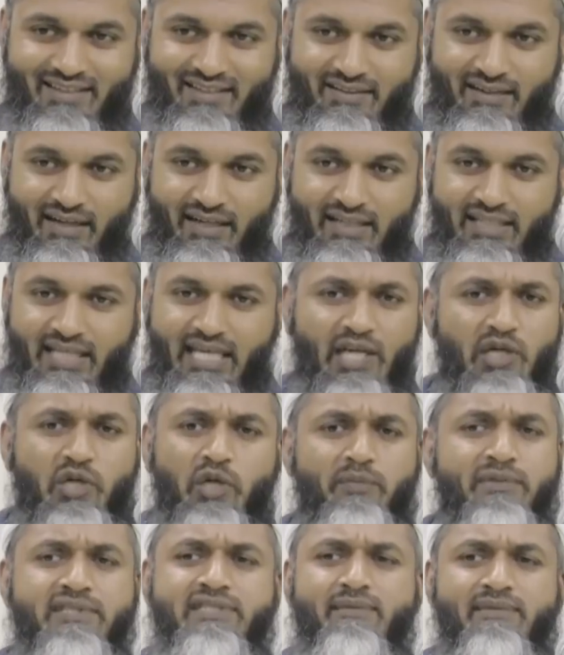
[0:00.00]
Right? It
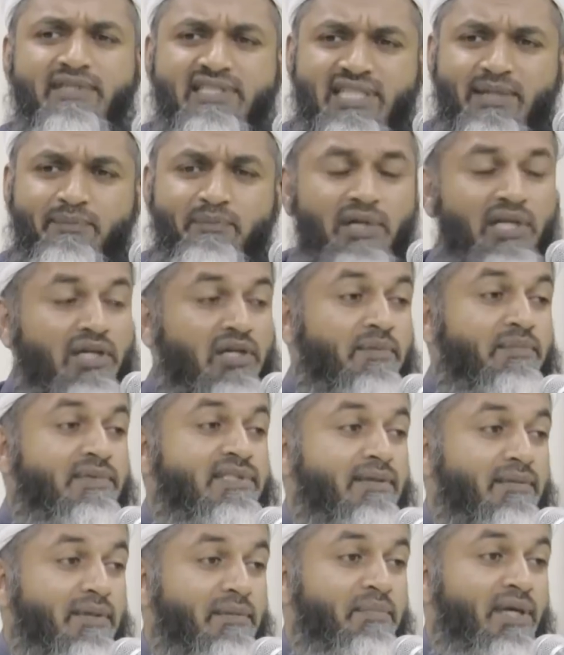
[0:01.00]
could be something simple, it could be
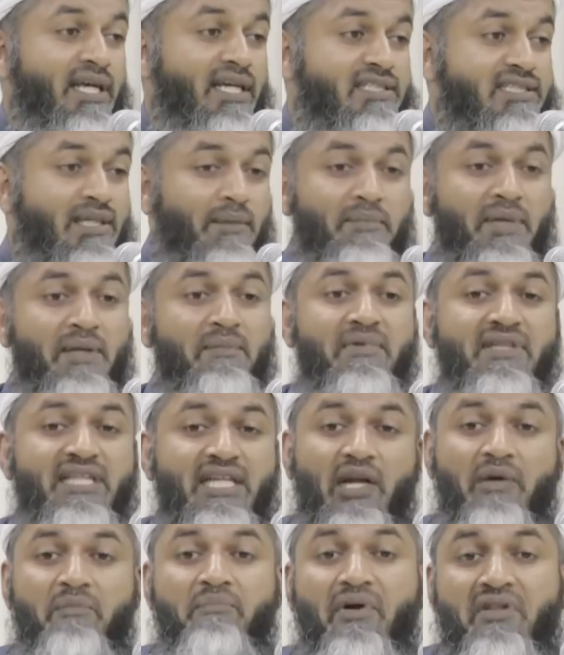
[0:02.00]
something big. Some people,
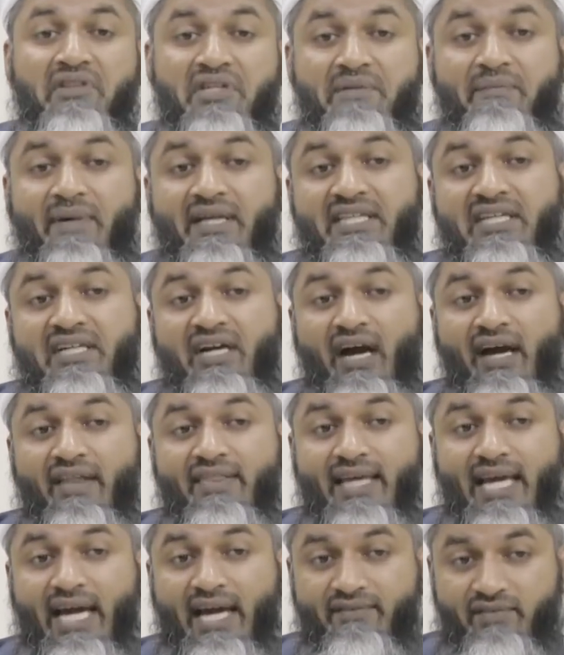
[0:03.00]
they're not bothered about the car
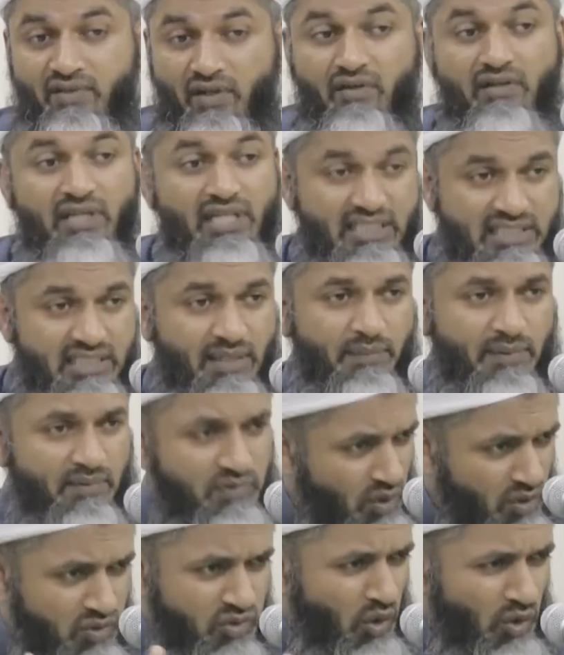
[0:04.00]
they have, you know. Some
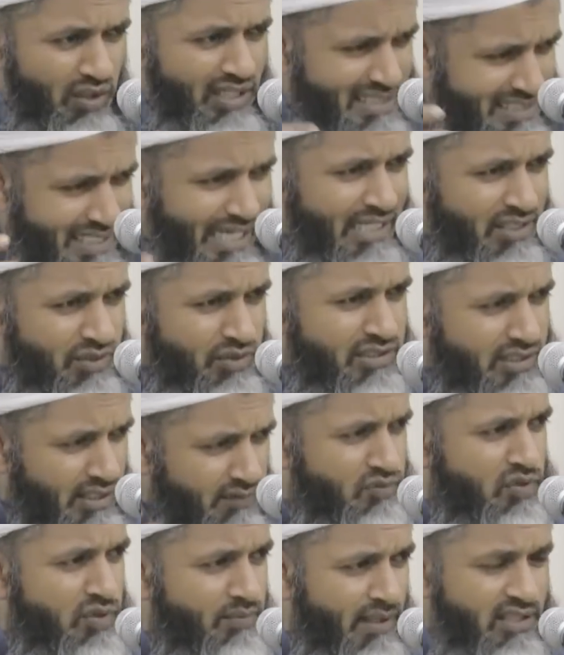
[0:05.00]
people, don't attach
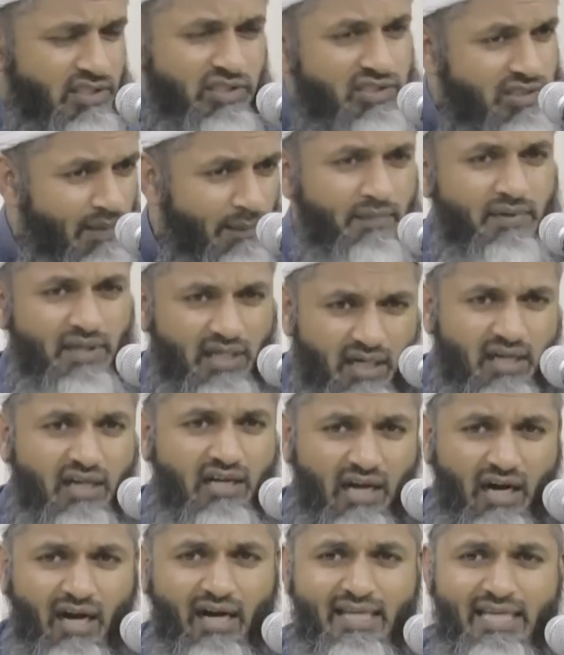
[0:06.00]
yourself too much. And some people, they've got a
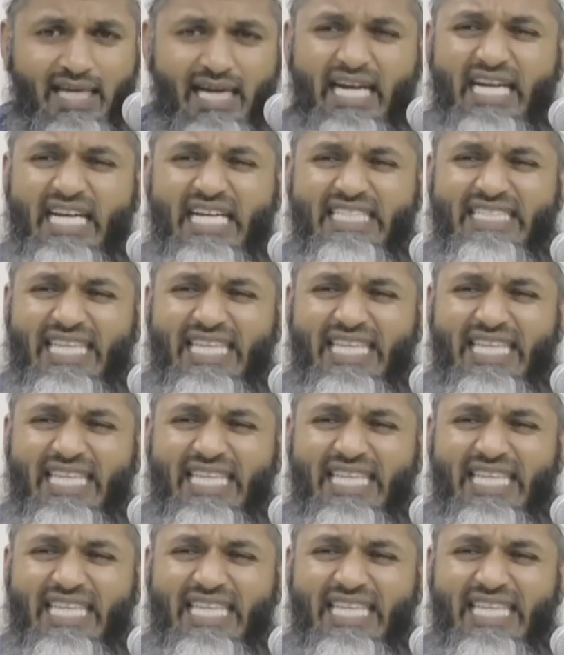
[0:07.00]
car, yeah?